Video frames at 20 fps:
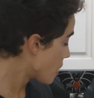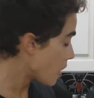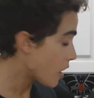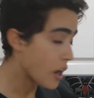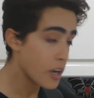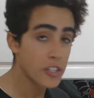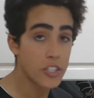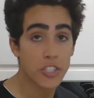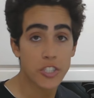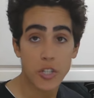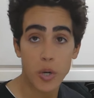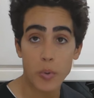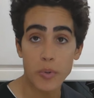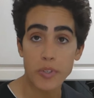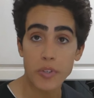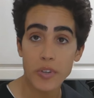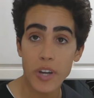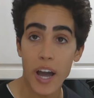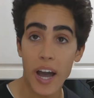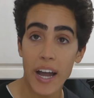uh, just showing
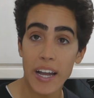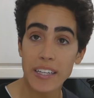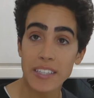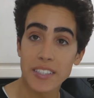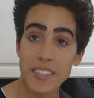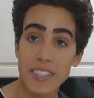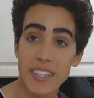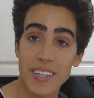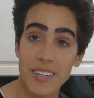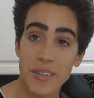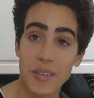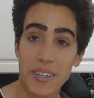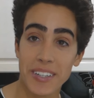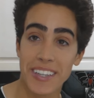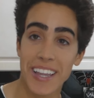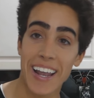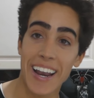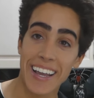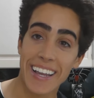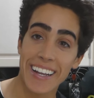you guys
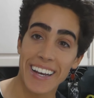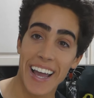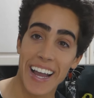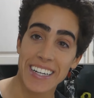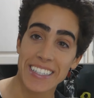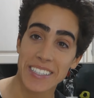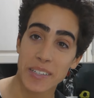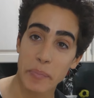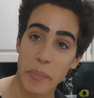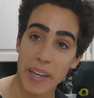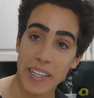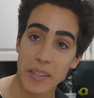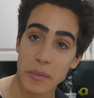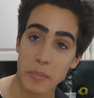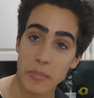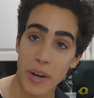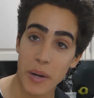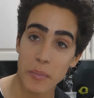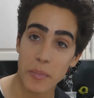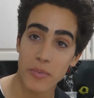that I can actually make the
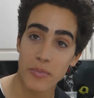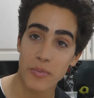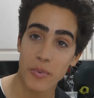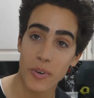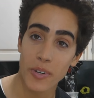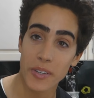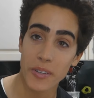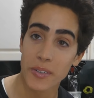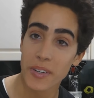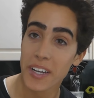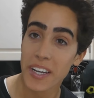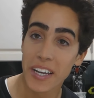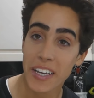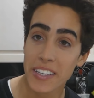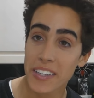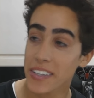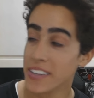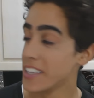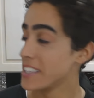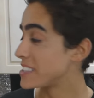bread before you,
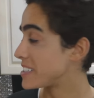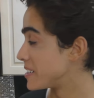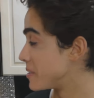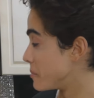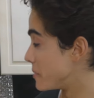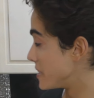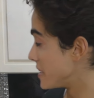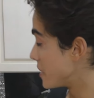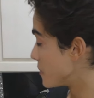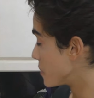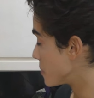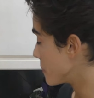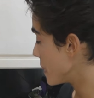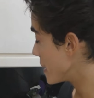you listen to me and we